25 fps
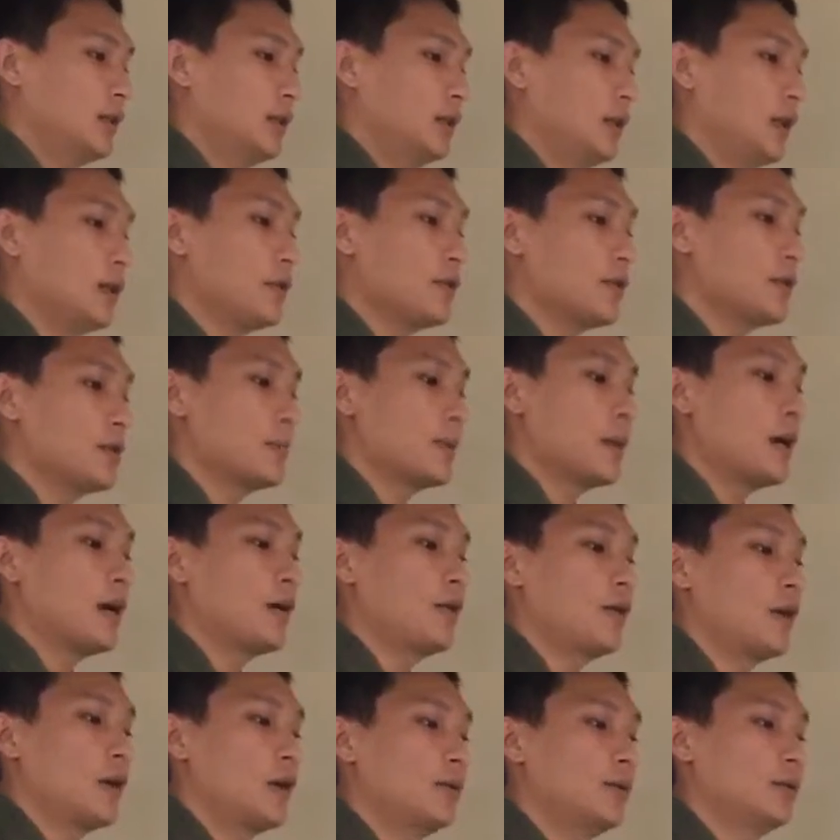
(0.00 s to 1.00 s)
Language
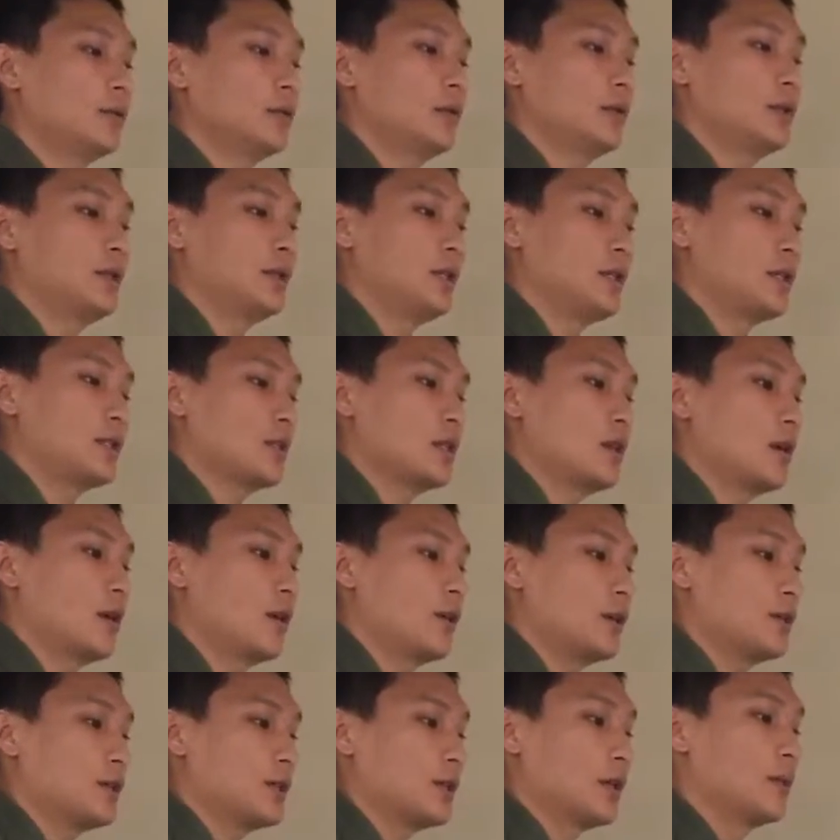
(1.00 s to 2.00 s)
barrier would
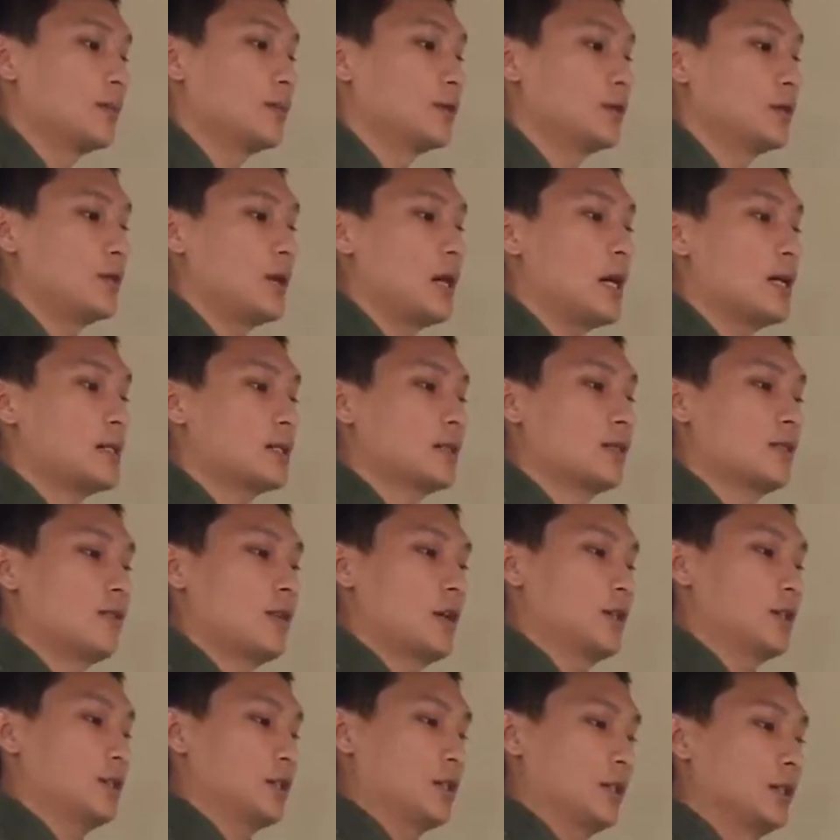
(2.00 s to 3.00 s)
discourage them to ask a
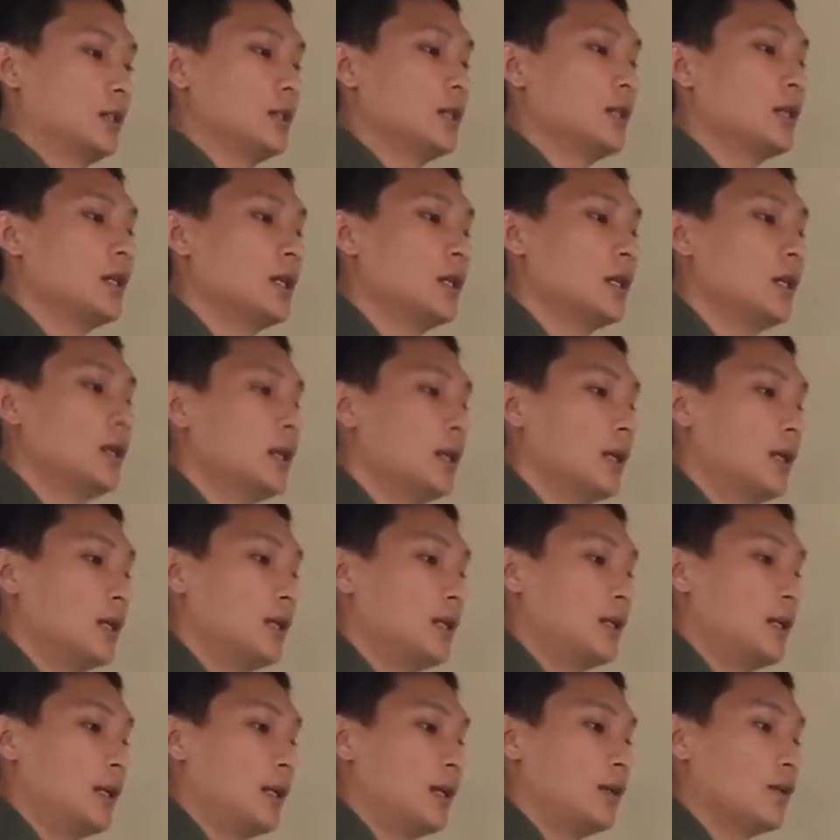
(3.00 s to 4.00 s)
question.
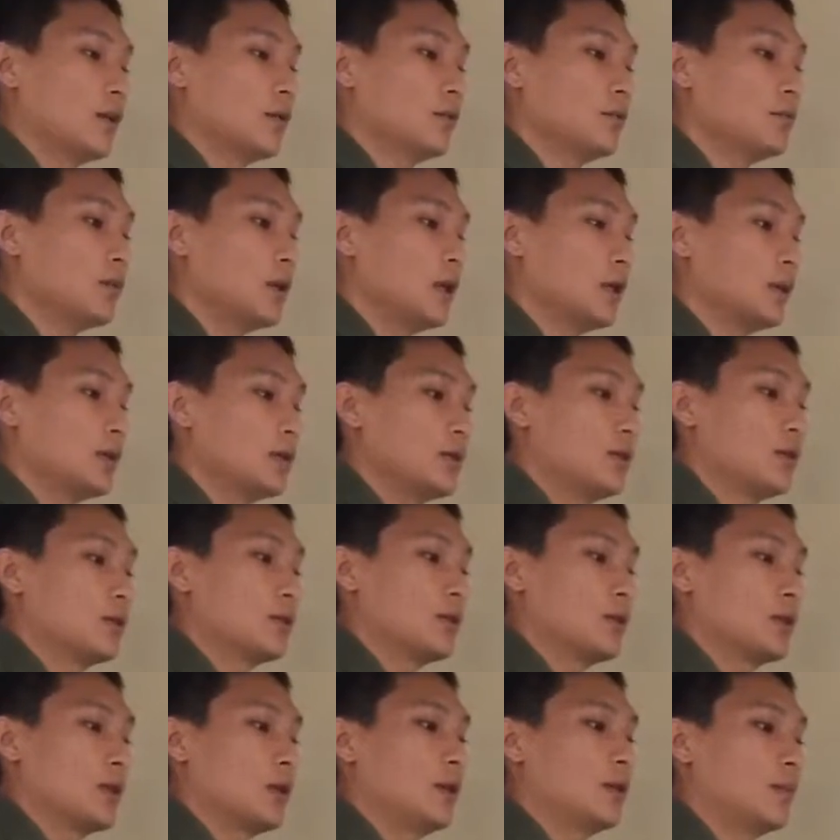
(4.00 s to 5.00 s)
They don't want to
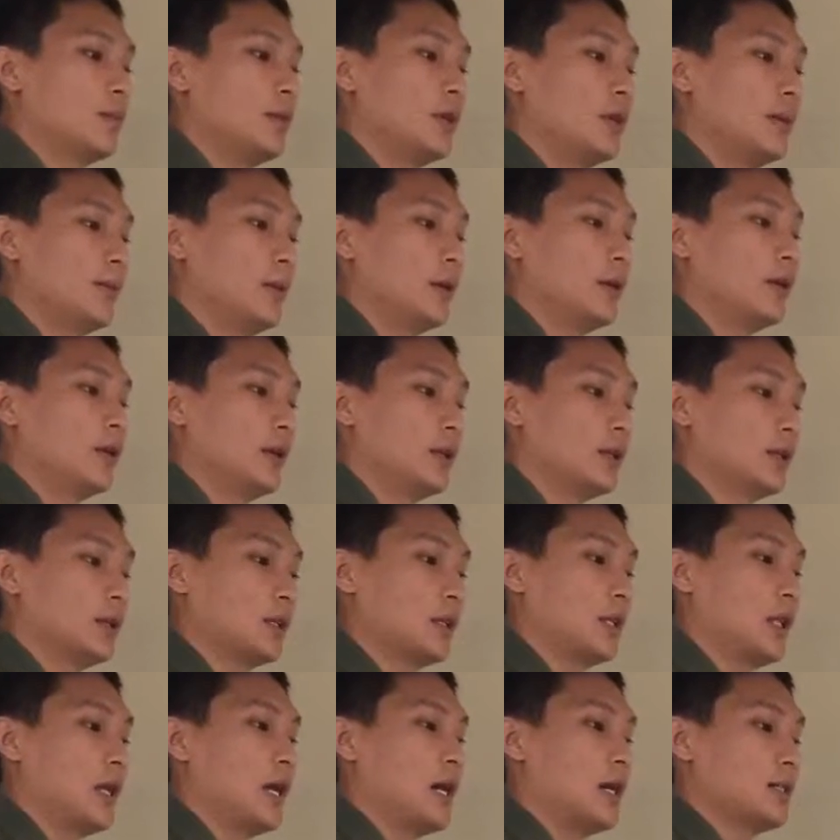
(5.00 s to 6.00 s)
show the people in the
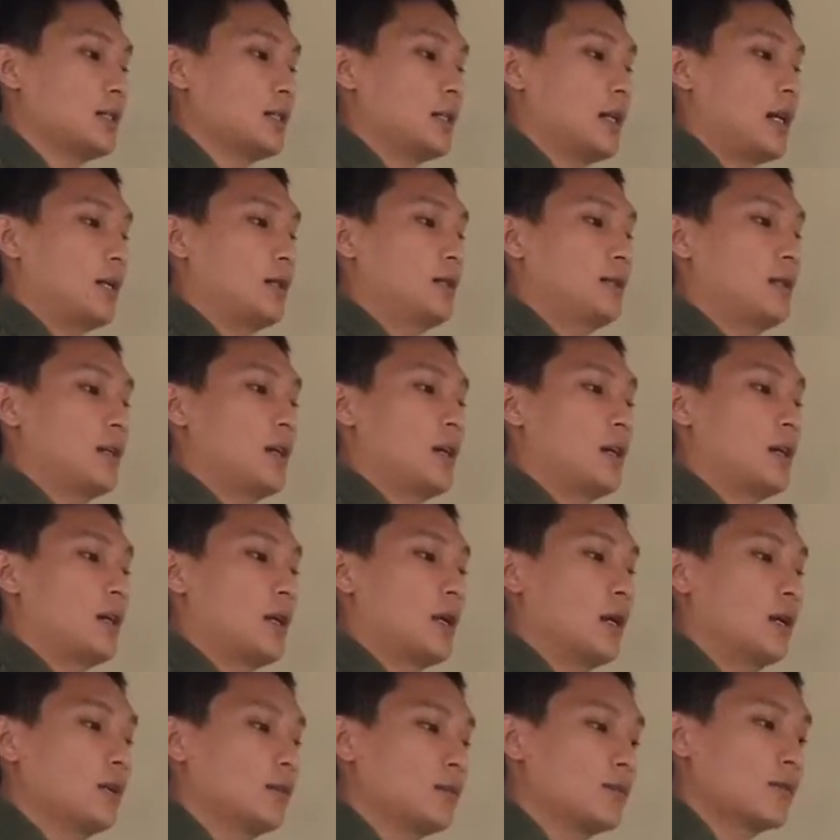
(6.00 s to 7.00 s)
class that they are
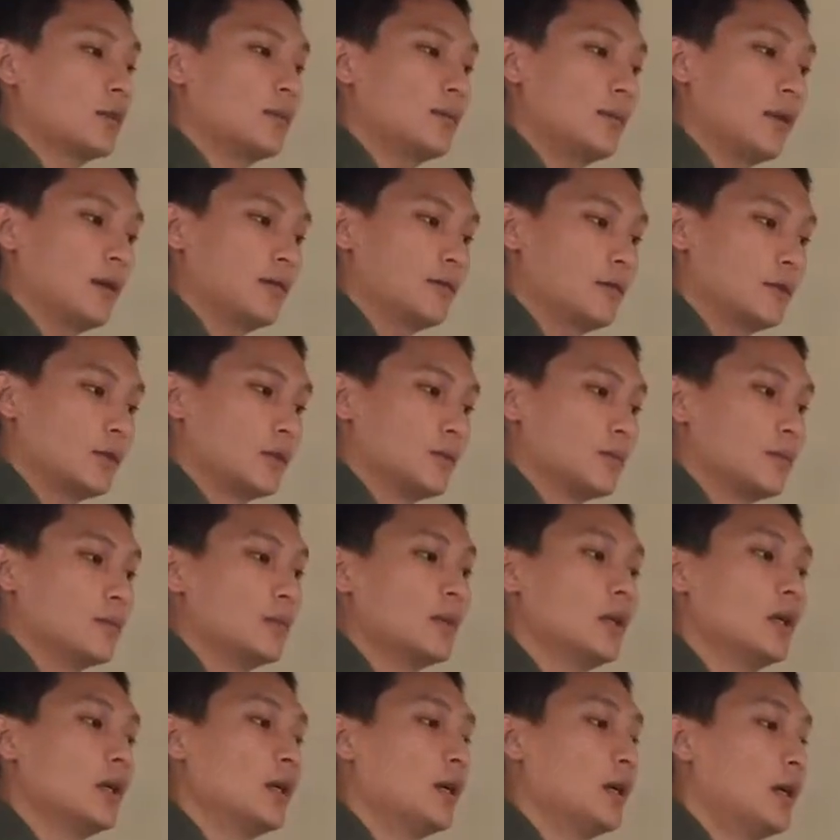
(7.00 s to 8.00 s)
not group of them.
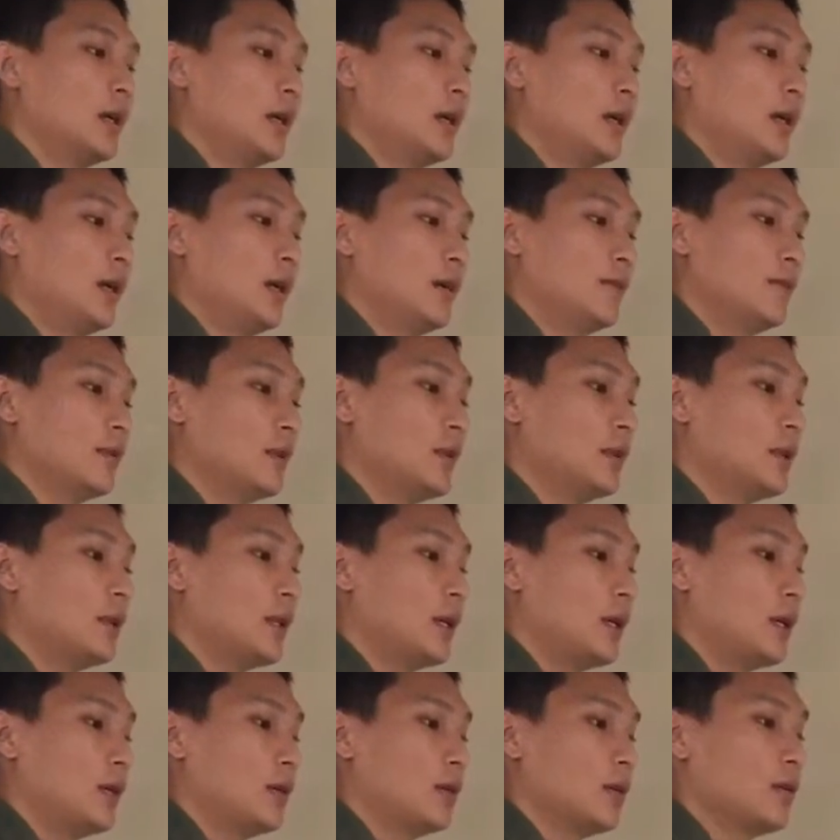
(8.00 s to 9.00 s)
Even
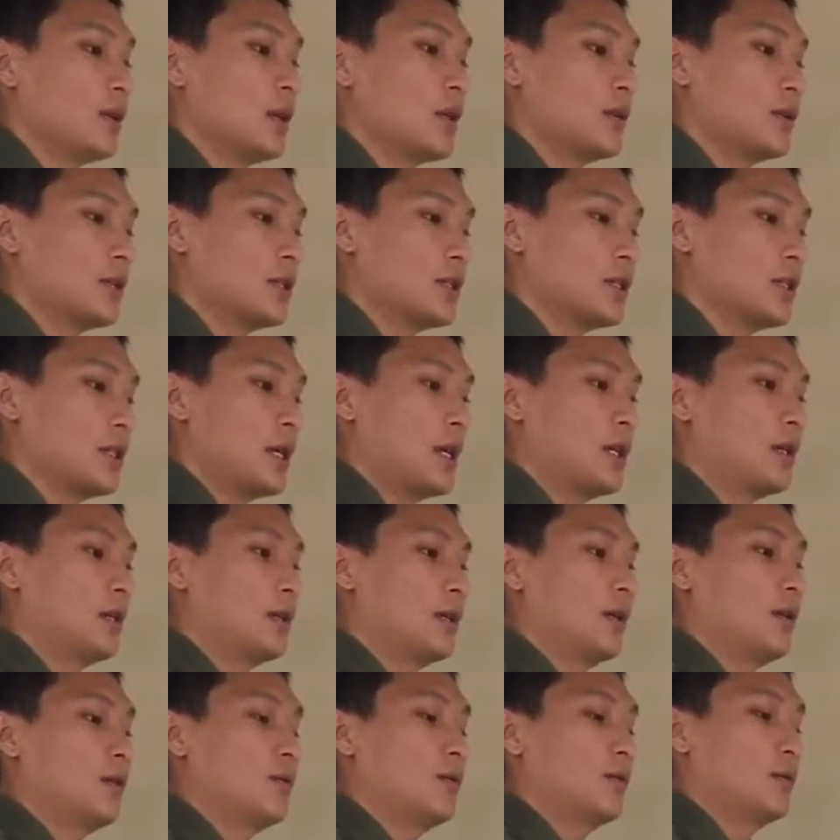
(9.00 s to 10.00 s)
they don't understand,
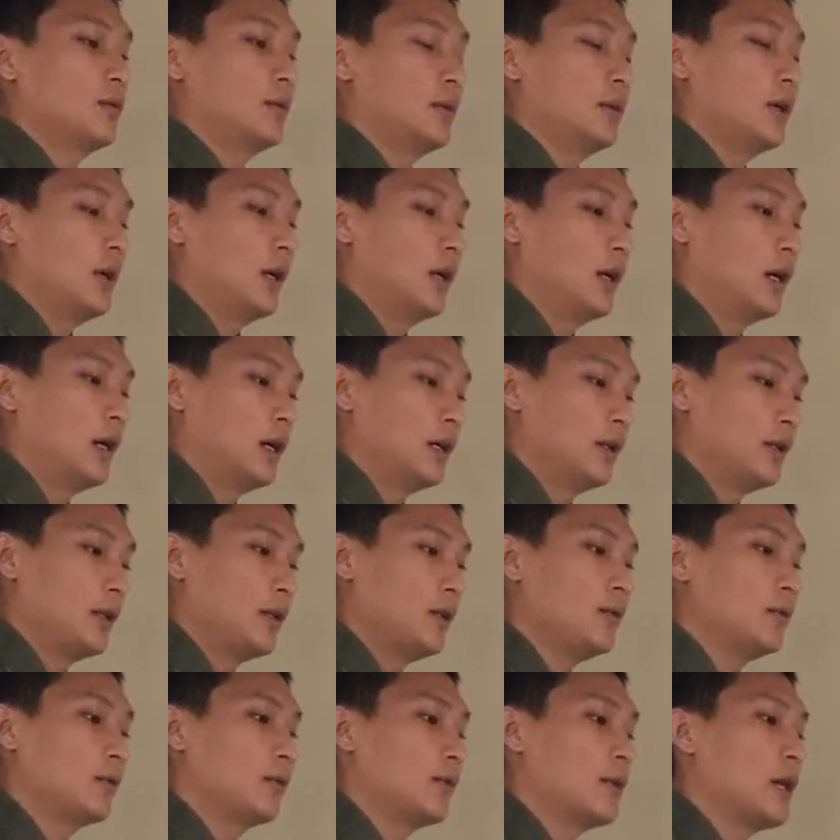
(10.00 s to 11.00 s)
they
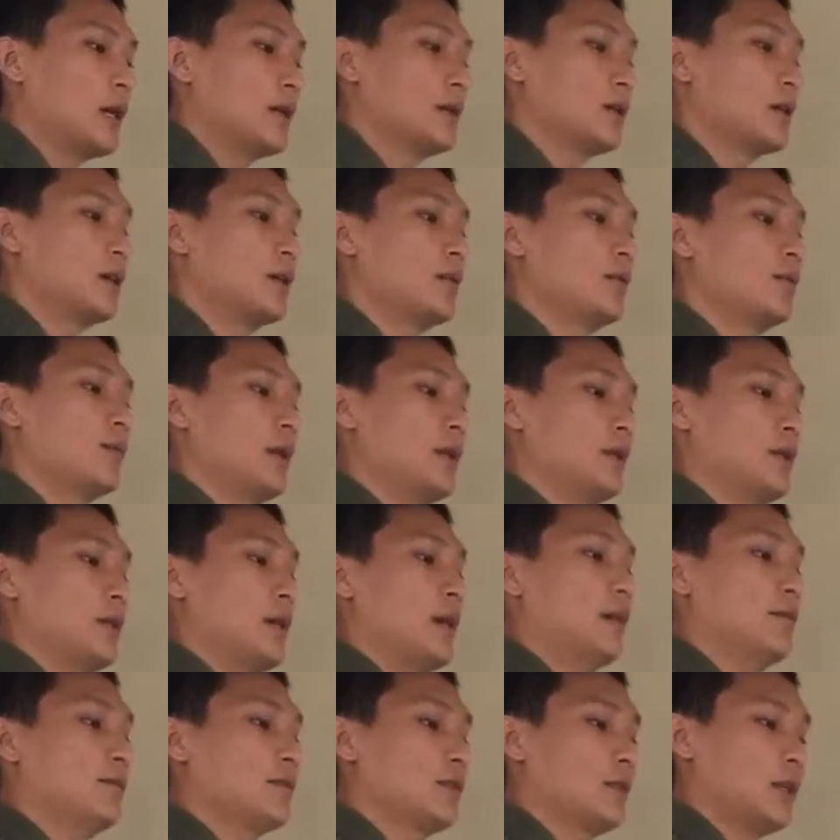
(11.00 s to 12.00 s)
would rather wait
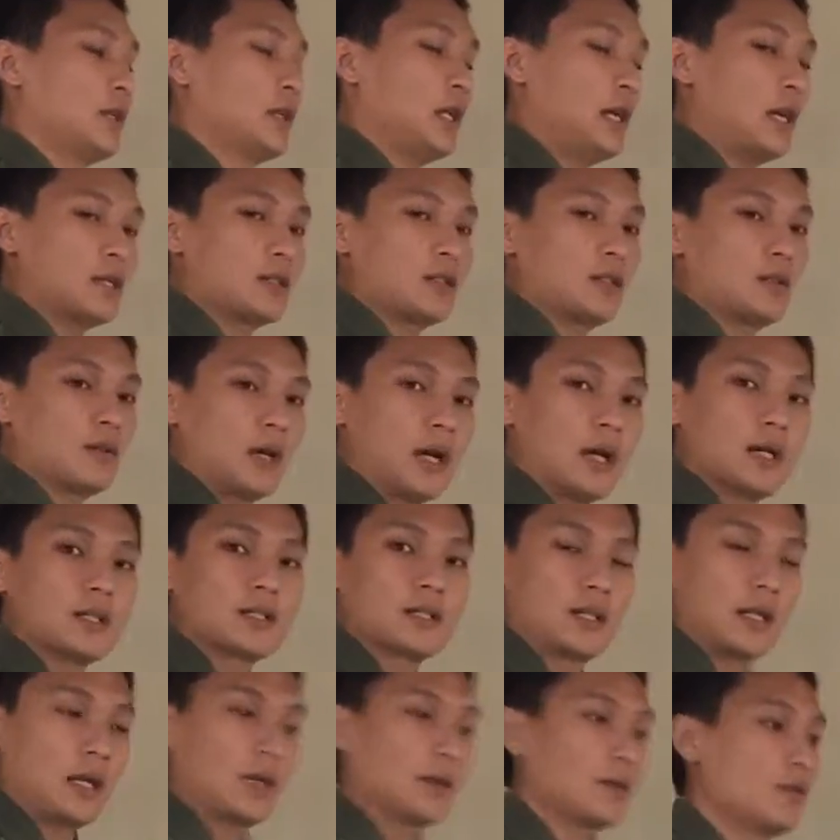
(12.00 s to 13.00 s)
after class to
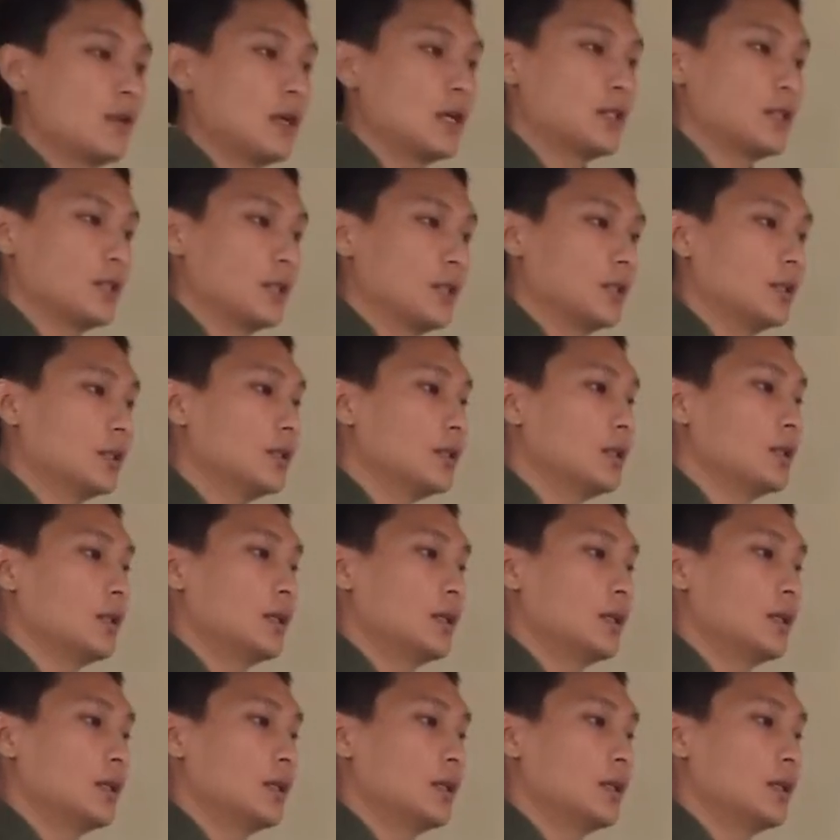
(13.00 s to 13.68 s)
ask that question.